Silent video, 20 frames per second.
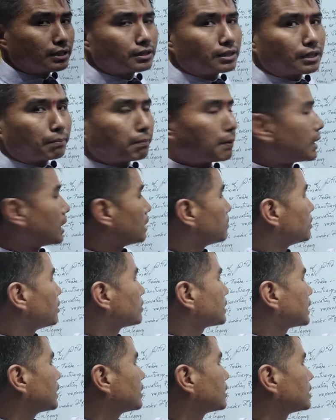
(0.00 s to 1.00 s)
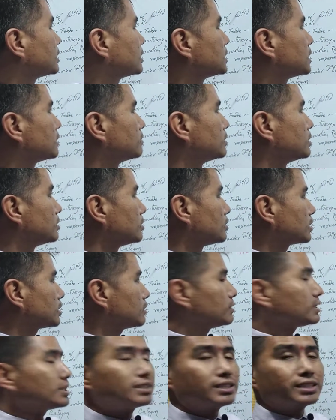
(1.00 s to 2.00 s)
the Palamau Tiger Reserve, okay,
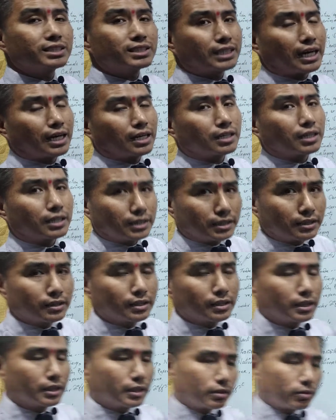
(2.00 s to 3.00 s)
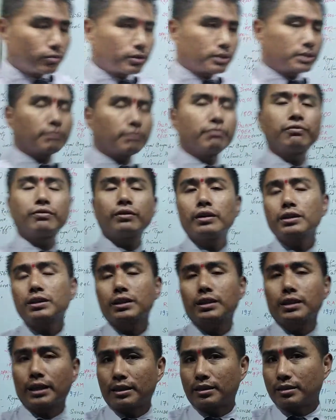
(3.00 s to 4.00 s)
which is in Jharkhand, was the
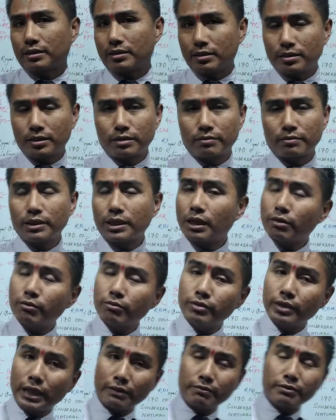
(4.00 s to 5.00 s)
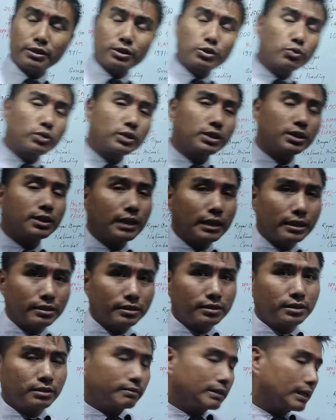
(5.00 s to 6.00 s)
first tiger reserve. Now we have is 23 tiger
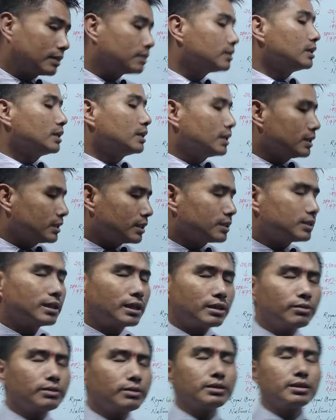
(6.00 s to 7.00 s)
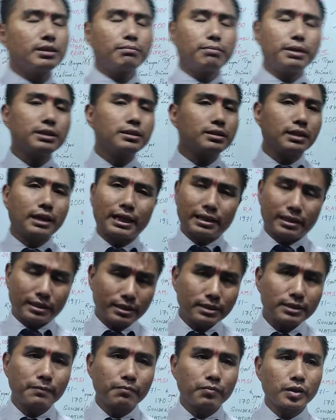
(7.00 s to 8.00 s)
reserves, and yes, they are doing their best, at
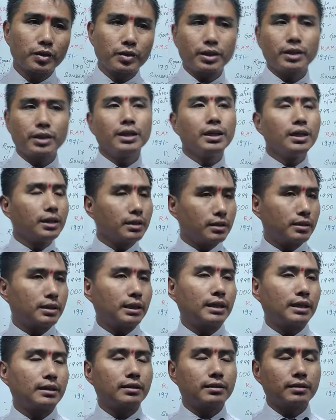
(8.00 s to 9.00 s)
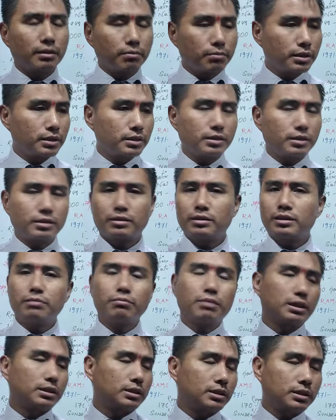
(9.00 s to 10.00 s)
least. Okay, the tiger number is increasing,
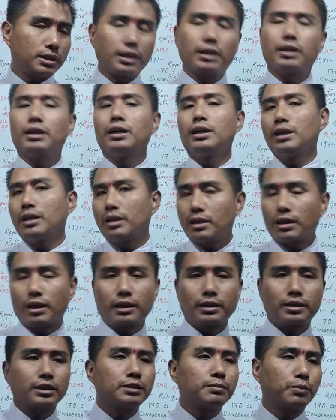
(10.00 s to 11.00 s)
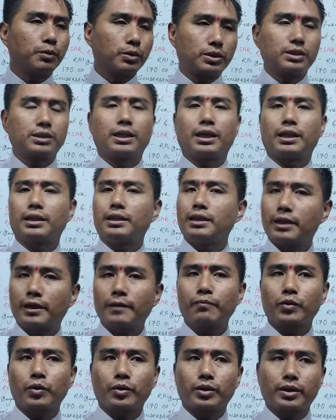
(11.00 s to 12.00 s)
but still the hunters, poachers are
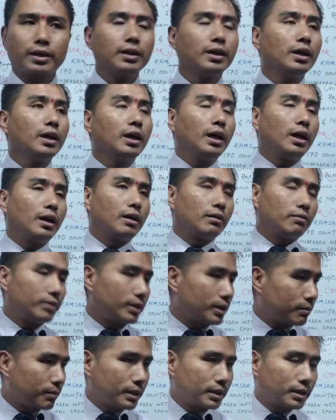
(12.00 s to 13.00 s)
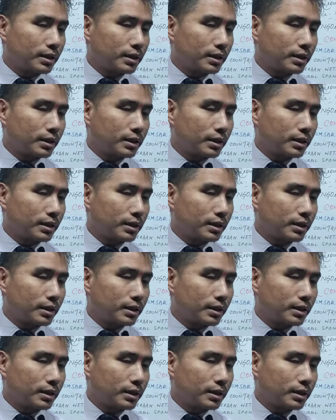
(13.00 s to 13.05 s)
there. Okay, whereby the